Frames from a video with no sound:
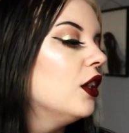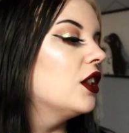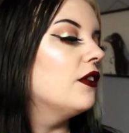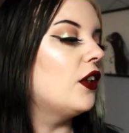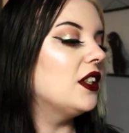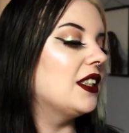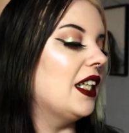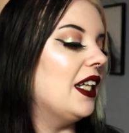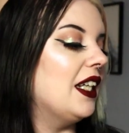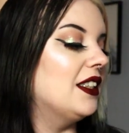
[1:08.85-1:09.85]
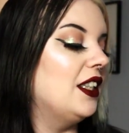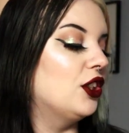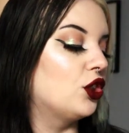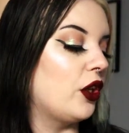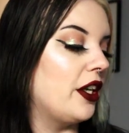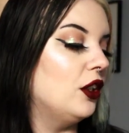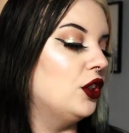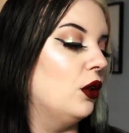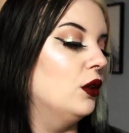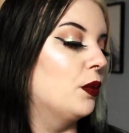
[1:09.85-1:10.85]
So the first thing is these Trader
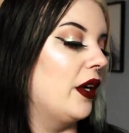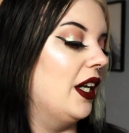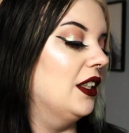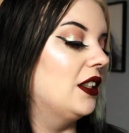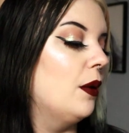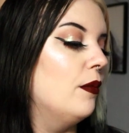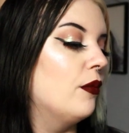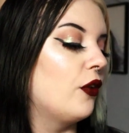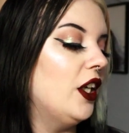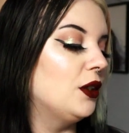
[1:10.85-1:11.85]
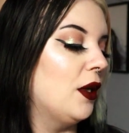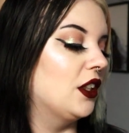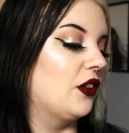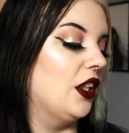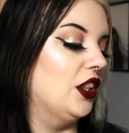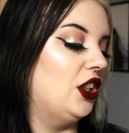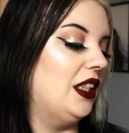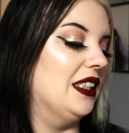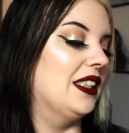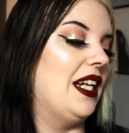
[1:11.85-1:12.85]
Joe's brand's fresh mozzarella cheese